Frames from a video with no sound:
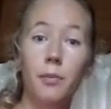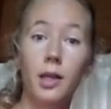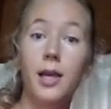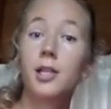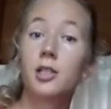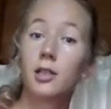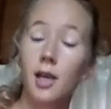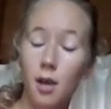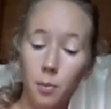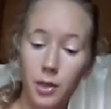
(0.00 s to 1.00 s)
Malaysian
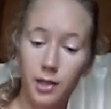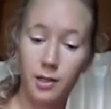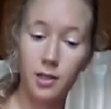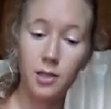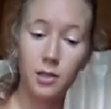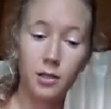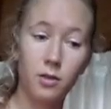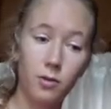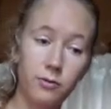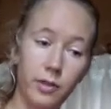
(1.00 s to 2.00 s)
airplane is,
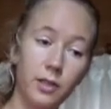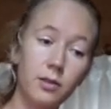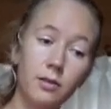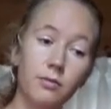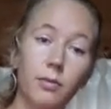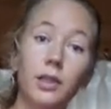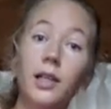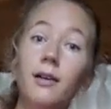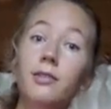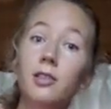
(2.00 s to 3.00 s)
and your friend might
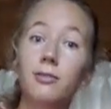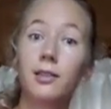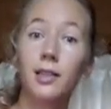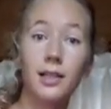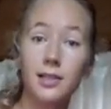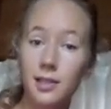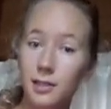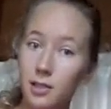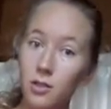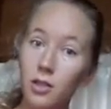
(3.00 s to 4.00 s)
have a different idea,
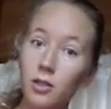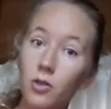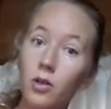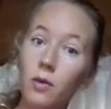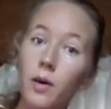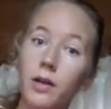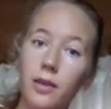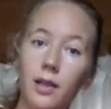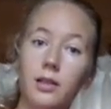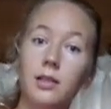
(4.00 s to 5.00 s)
and you can talk about that.